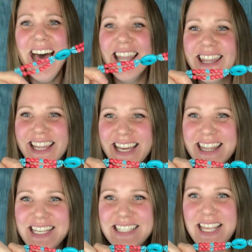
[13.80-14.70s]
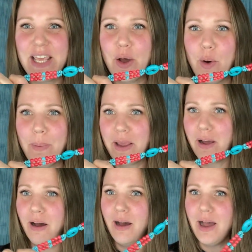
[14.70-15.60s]
Look at this thing. Oh my
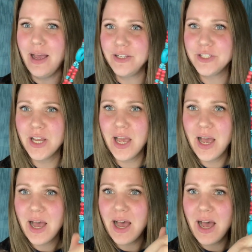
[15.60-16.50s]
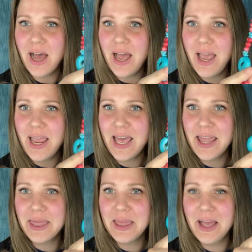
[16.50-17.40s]
gosh. I
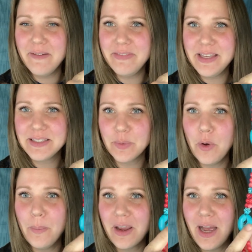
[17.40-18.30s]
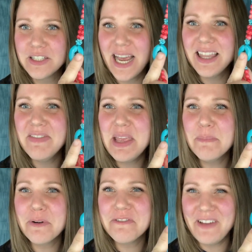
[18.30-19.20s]
love this. Oh my gosh. I love the
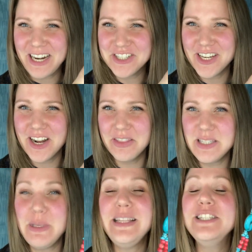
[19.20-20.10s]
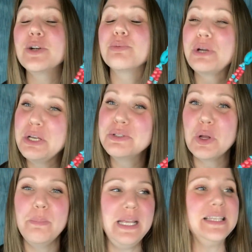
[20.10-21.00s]
imperfection on these beads. These are real
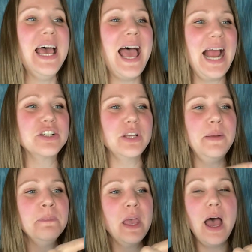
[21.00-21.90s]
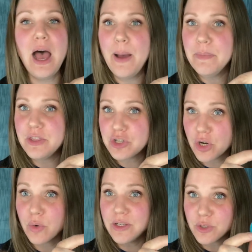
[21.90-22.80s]
stone beads. Actually, the
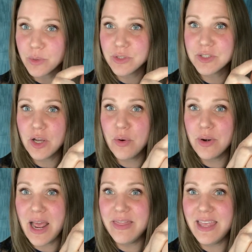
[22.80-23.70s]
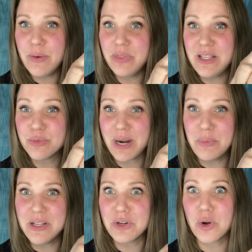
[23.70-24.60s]
turquoise are real stone, and then these
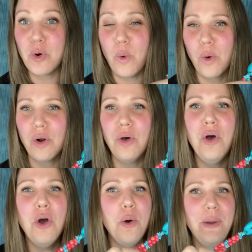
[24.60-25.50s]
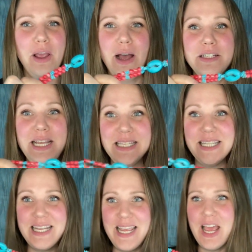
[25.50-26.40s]
red ones are coral. Oh my gosh.
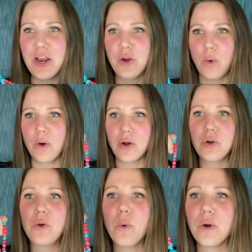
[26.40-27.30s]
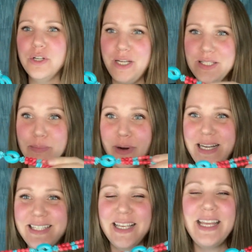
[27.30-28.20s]
Isn't it a gorgeous
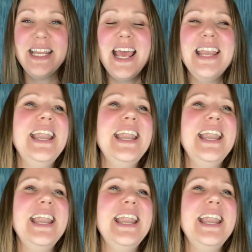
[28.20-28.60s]
bracelet?